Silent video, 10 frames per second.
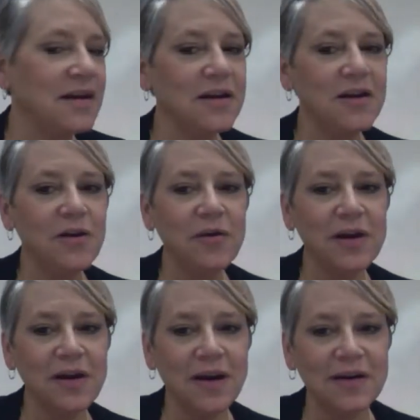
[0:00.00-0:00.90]
You know,
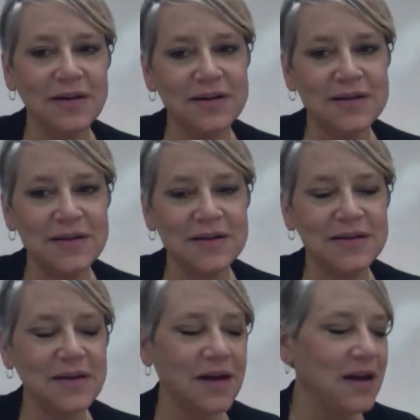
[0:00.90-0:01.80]
incontinence
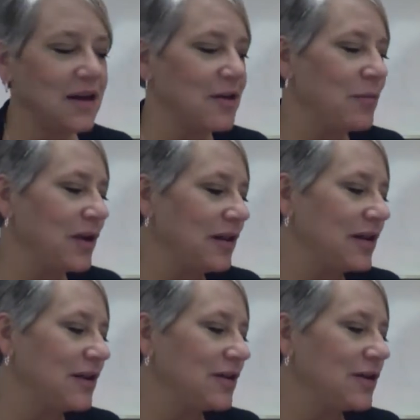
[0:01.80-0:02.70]
is
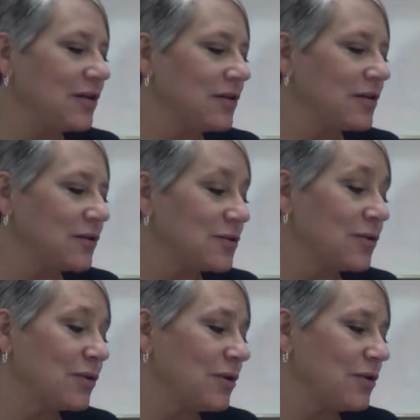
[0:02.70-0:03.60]
inability to
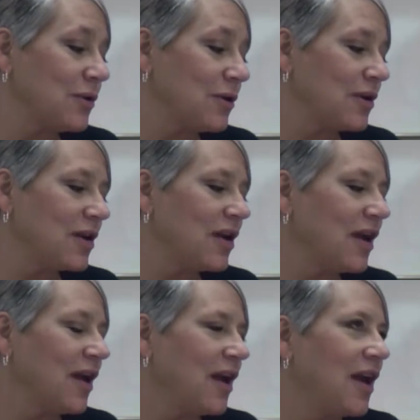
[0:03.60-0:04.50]
control your urine.
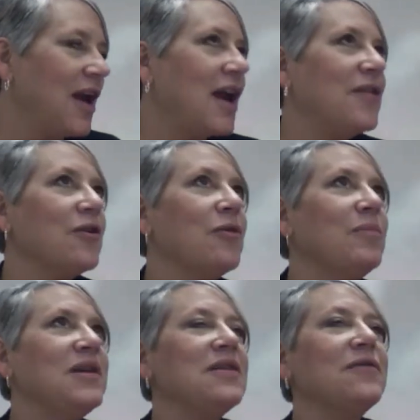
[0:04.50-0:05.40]
And there can
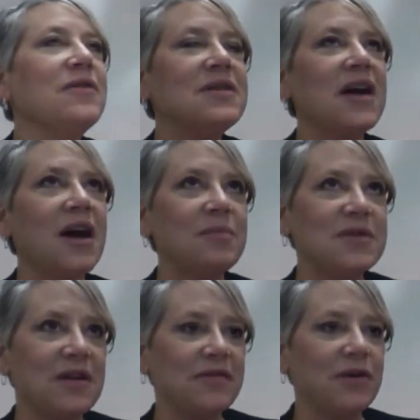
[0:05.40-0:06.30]
be different
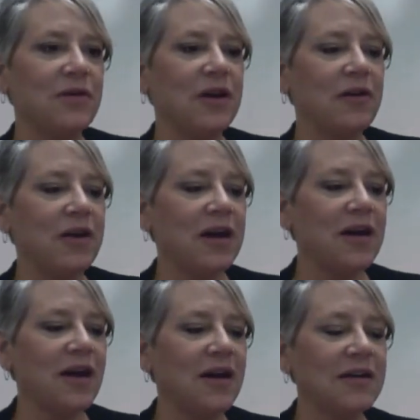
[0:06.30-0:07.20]
types of urinary
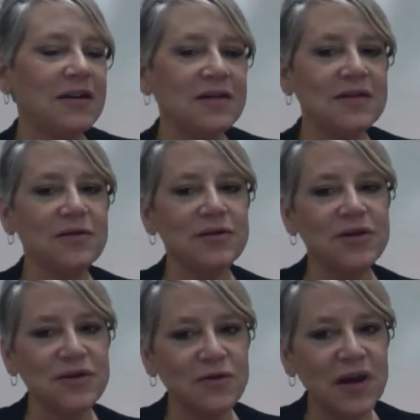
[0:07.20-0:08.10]
incontinence. There's
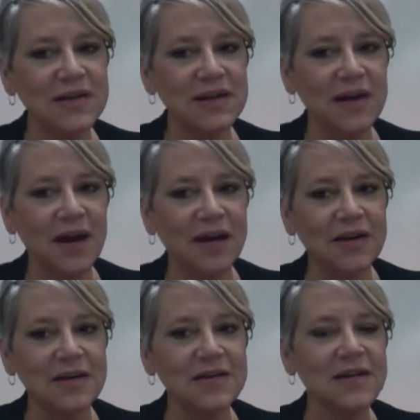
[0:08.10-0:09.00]
stress
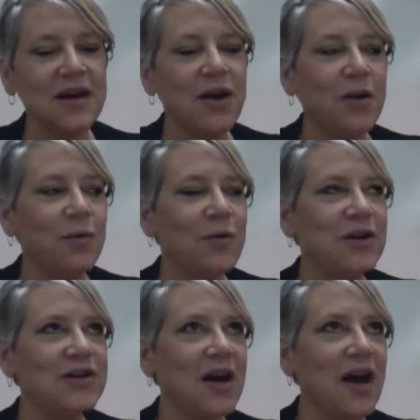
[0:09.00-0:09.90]
incontinence,
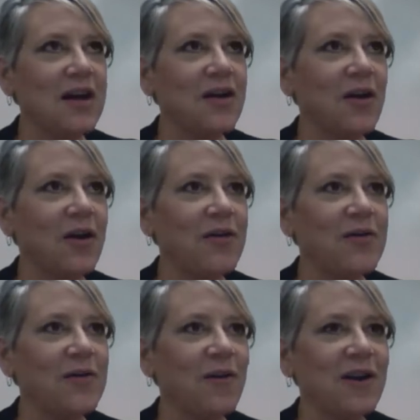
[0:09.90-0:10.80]
which I call
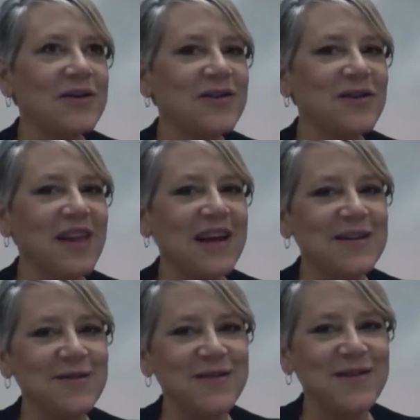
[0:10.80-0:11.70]
the cross your
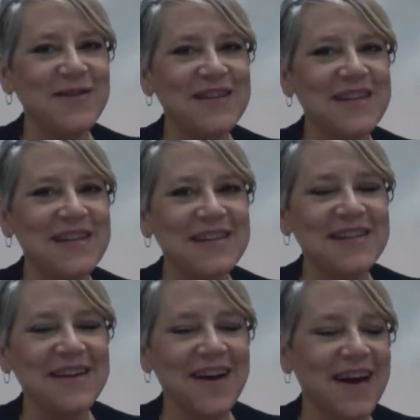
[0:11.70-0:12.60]
legs when you sneeze
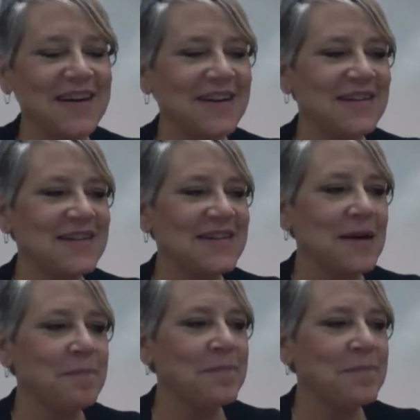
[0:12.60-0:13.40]
incontinence.